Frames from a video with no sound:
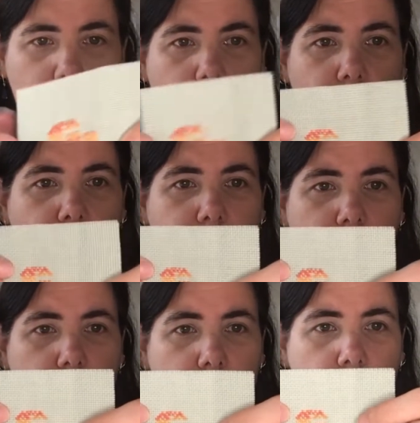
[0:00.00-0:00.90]
So I need to
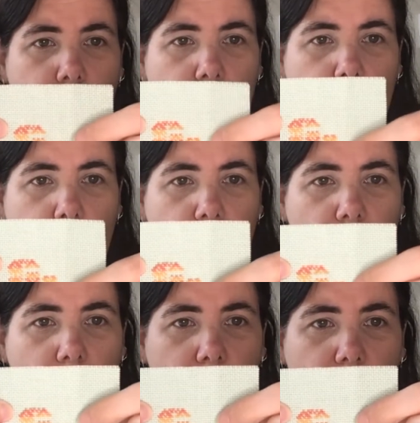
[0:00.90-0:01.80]
just do one more
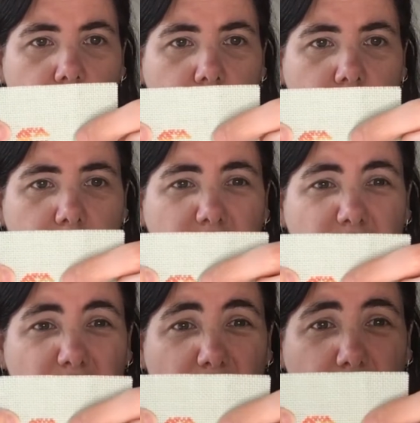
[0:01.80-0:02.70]
row to
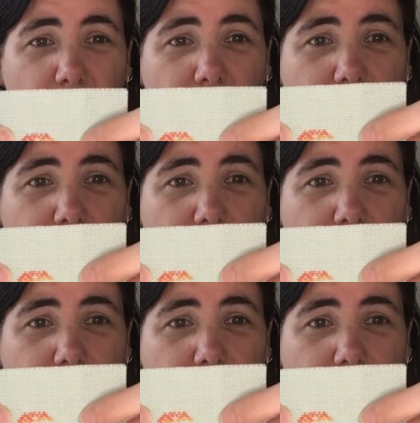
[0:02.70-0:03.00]
the top.